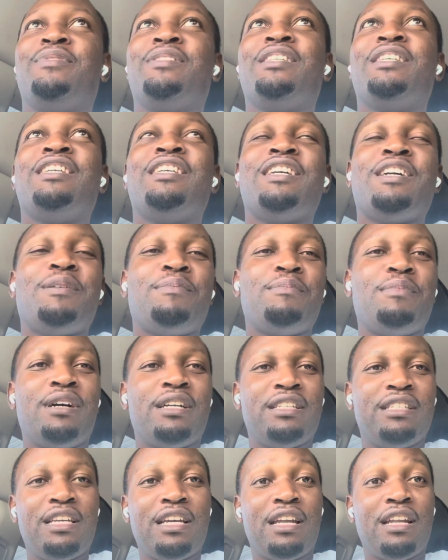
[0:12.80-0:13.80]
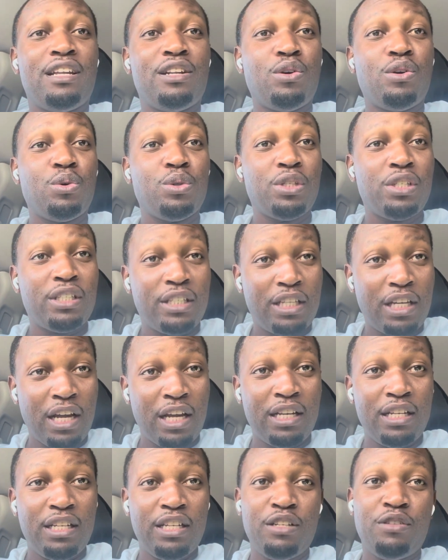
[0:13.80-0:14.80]
Yeah, man, he had an
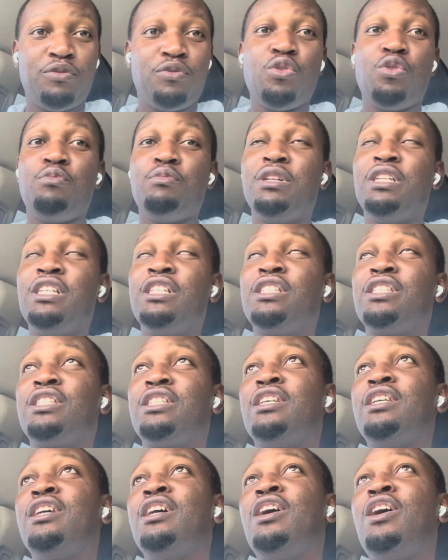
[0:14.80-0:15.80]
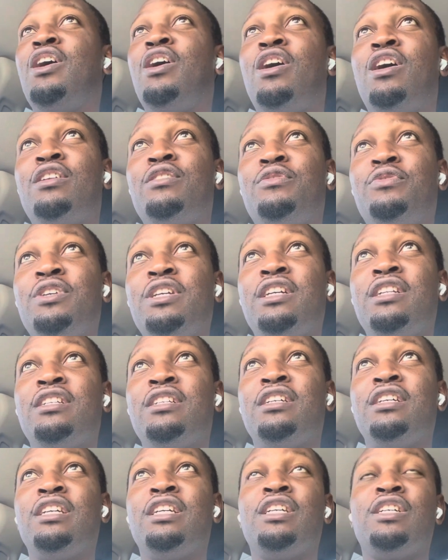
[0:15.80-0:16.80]
outstanding few minutes on field,
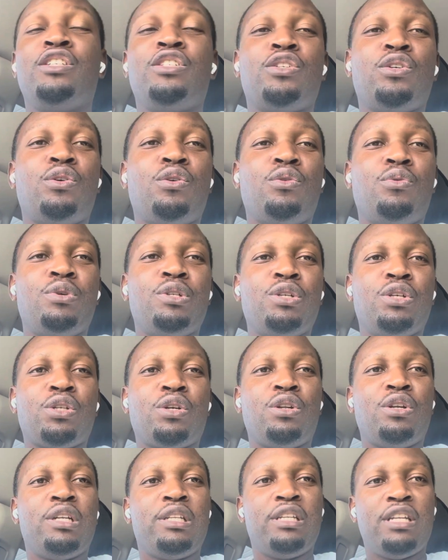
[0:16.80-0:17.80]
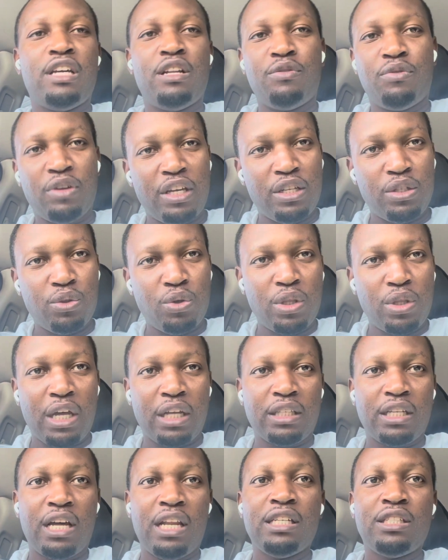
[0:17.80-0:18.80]
so we're just going to delve into that
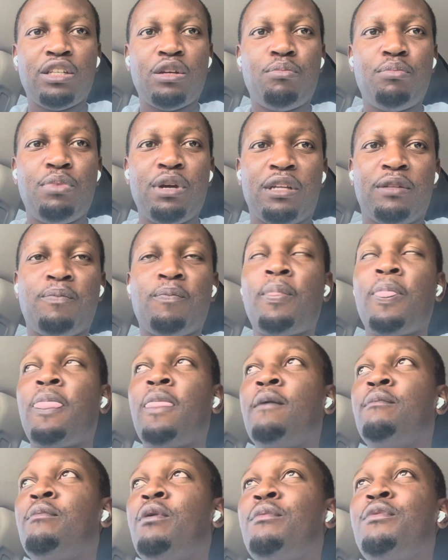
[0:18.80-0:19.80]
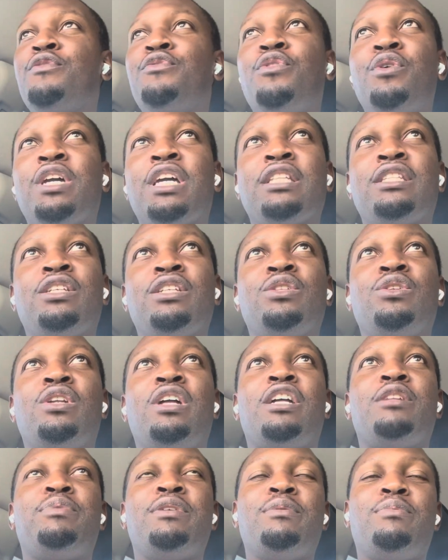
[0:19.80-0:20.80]
a little bit. But before we get into
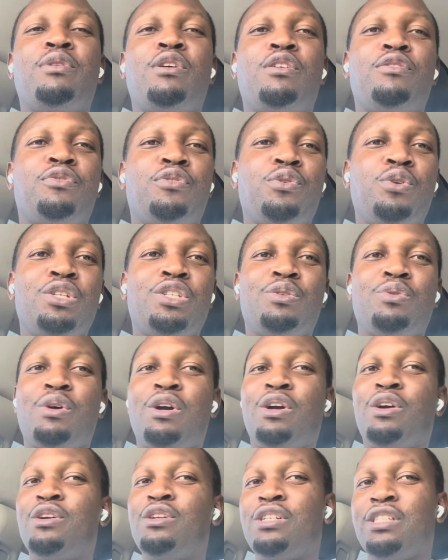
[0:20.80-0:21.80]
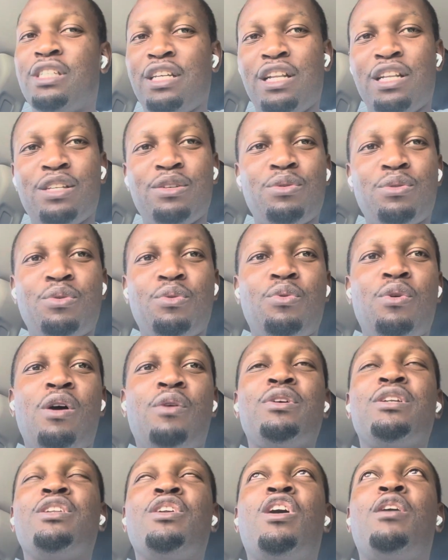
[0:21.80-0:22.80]
that, people, of course, we're going to tell you what
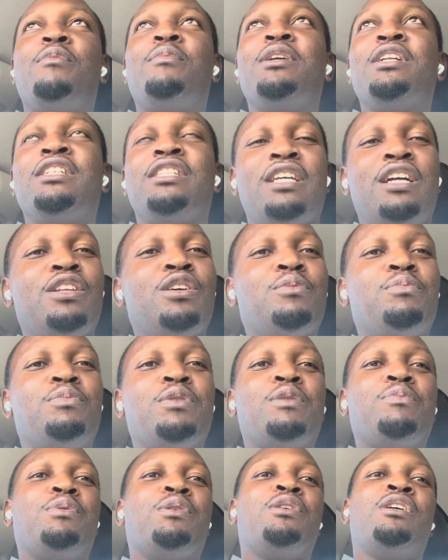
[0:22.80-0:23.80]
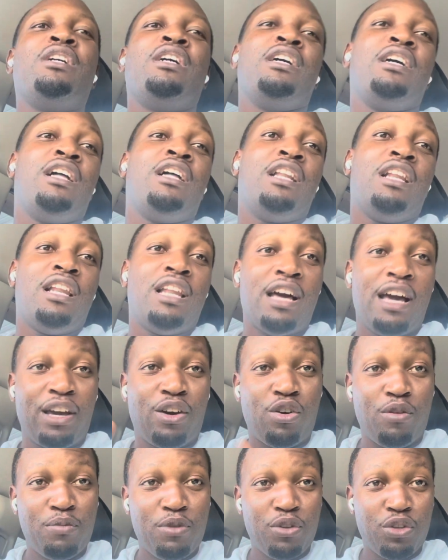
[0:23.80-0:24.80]
we normally tell you, people.
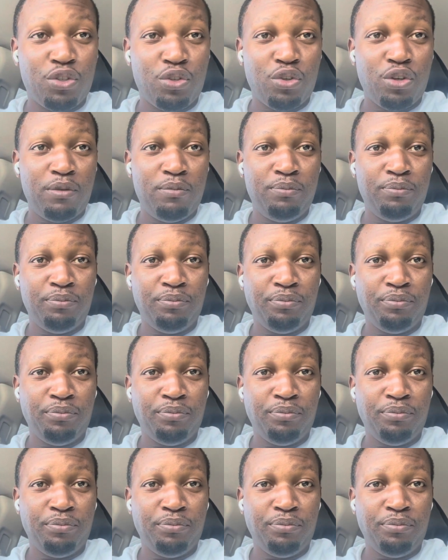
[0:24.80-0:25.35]
Like up the stream.